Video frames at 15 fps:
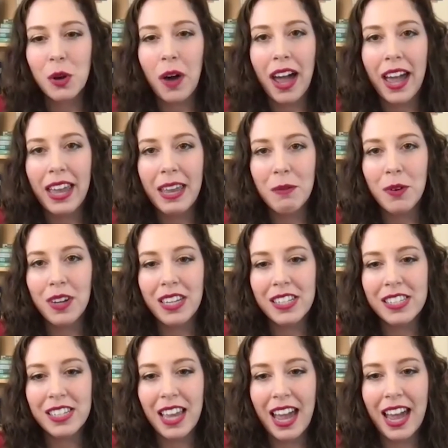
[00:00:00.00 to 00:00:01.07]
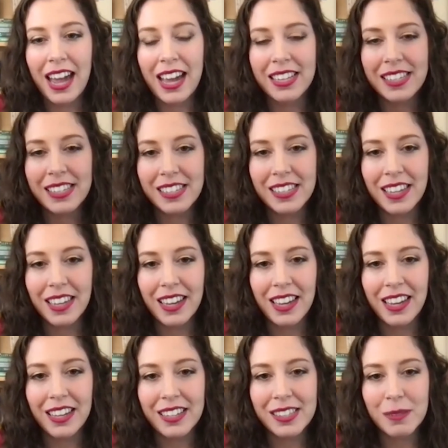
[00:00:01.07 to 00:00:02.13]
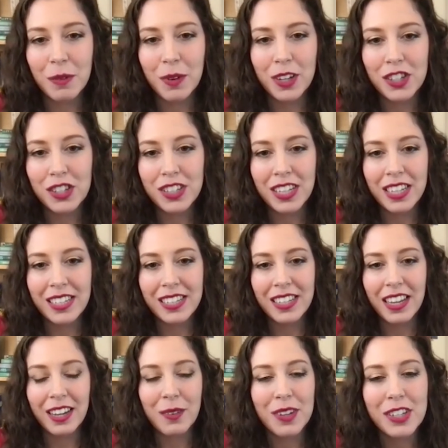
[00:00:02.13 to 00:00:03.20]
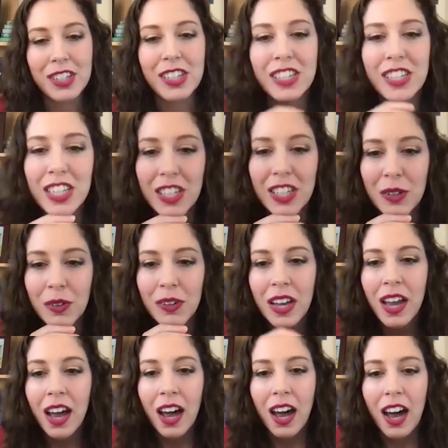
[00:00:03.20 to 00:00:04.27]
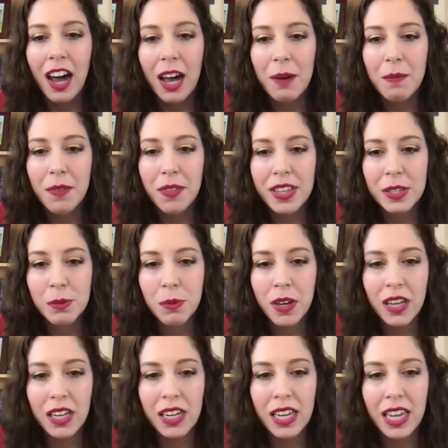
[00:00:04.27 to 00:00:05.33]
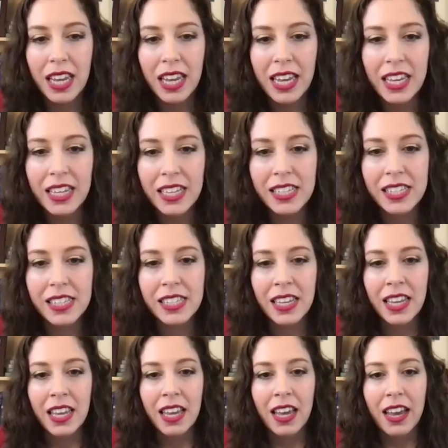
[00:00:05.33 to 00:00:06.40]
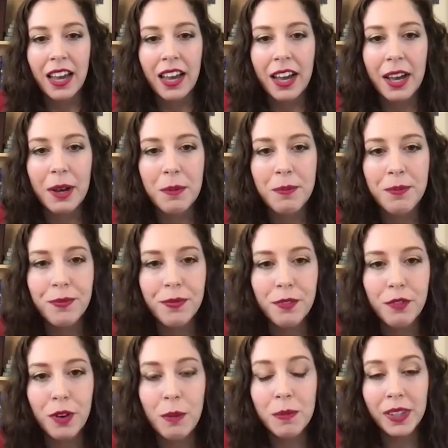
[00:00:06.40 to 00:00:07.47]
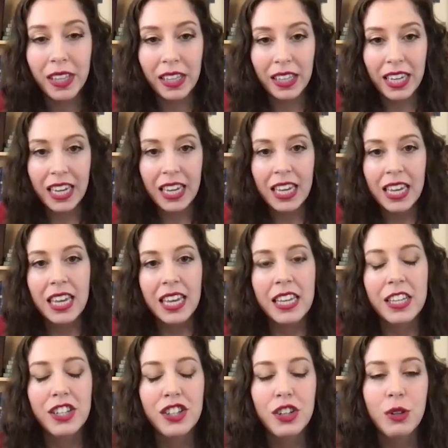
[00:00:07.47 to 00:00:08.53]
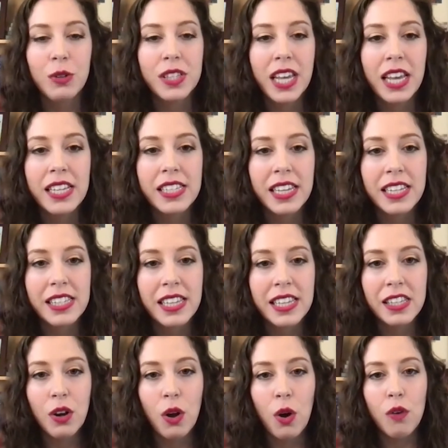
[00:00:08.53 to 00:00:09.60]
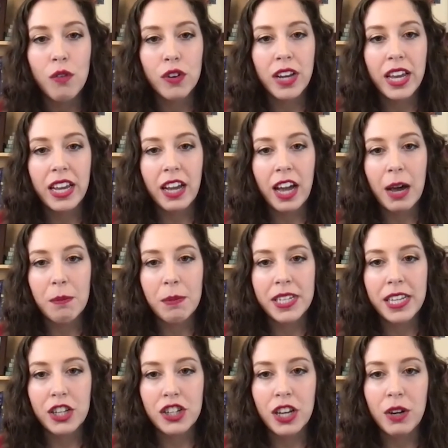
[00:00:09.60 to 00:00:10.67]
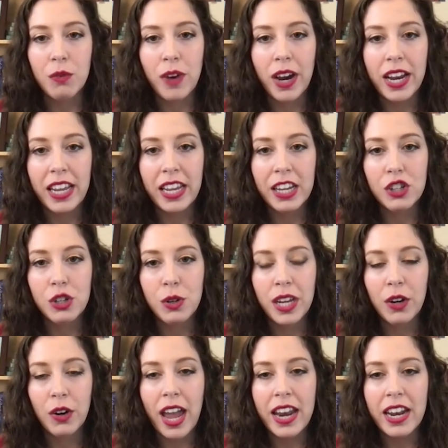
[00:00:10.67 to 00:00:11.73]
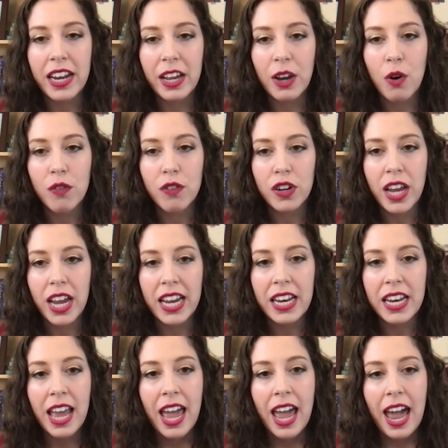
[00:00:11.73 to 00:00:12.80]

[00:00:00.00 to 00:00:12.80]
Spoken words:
So I am going to ask a question to you. This one is from Lily, who says, is this an overnight competition, writing, shooting, or editing overnight?